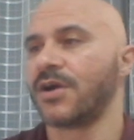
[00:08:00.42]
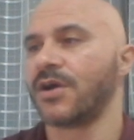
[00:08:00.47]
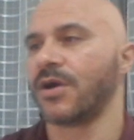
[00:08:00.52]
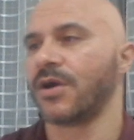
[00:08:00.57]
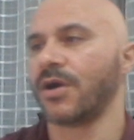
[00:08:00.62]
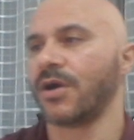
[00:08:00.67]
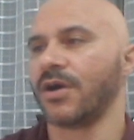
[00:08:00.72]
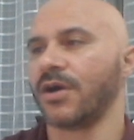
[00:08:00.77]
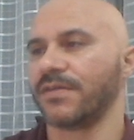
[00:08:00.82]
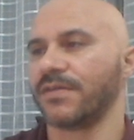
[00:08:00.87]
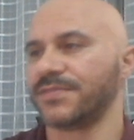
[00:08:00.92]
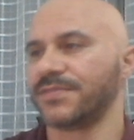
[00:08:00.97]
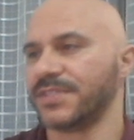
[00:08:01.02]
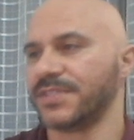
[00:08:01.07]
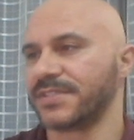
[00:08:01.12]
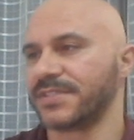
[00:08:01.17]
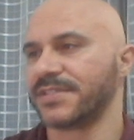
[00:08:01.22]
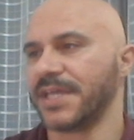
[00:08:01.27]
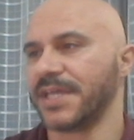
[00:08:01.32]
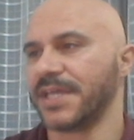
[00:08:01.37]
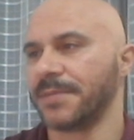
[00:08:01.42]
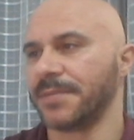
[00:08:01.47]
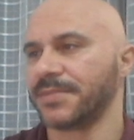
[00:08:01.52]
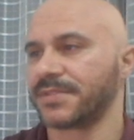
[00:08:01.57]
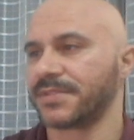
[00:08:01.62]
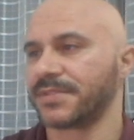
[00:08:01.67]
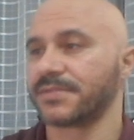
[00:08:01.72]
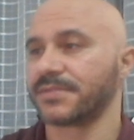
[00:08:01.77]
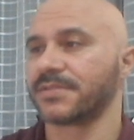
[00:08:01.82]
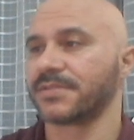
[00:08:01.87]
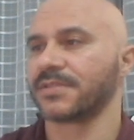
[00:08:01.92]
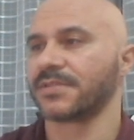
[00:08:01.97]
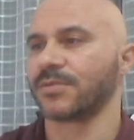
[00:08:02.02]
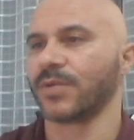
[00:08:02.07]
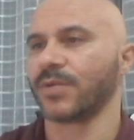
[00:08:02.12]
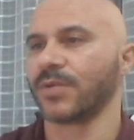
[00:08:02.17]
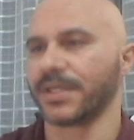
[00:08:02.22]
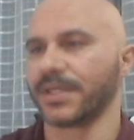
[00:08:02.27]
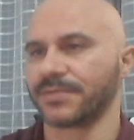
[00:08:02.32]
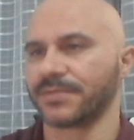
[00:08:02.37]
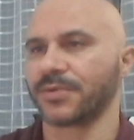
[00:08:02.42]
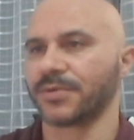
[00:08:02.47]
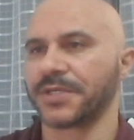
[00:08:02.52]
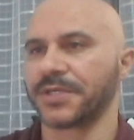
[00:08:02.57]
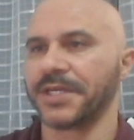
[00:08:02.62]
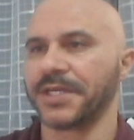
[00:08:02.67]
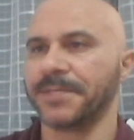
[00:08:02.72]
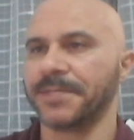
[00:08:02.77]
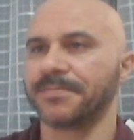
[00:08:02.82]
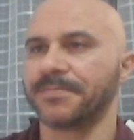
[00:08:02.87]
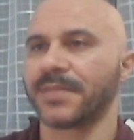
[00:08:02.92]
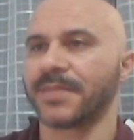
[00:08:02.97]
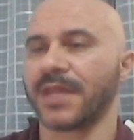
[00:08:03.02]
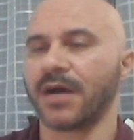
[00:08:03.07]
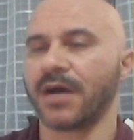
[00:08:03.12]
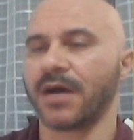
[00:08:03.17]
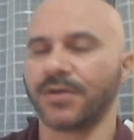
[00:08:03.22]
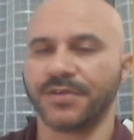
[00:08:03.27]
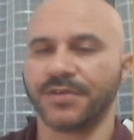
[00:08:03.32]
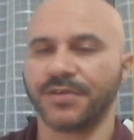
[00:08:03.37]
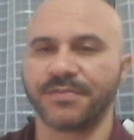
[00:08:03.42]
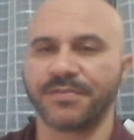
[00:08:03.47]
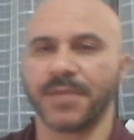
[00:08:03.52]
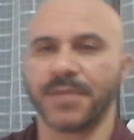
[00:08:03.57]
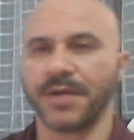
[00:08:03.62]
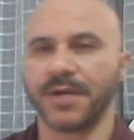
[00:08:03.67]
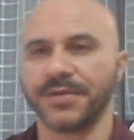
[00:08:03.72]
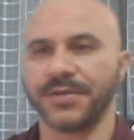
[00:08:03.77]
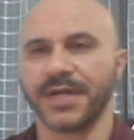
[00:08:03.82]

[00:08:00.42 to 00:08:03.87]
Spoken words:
of this named one. Okay, now if Mary